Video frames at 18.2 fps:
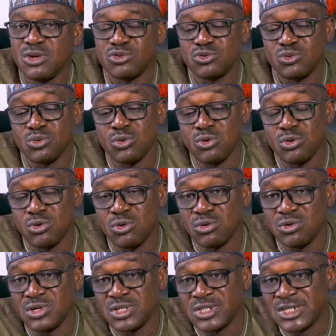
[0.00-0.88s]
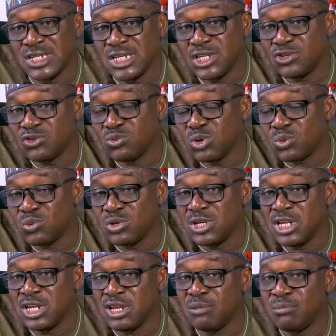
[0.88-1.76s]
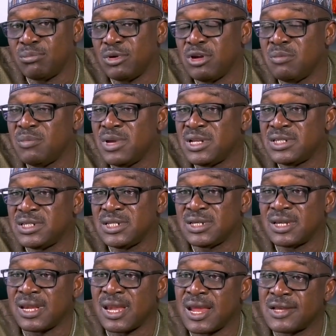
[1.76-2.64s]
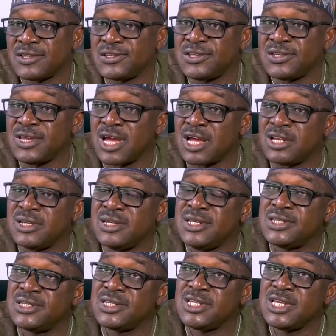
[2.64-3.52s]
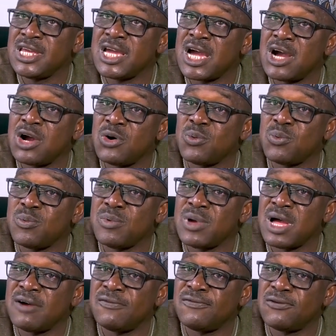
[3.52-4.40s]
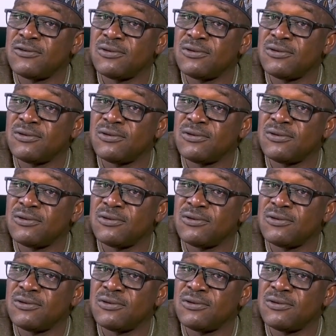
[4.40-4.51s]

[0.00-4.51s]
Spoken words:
So, since we couldn't implement it last year, this year we are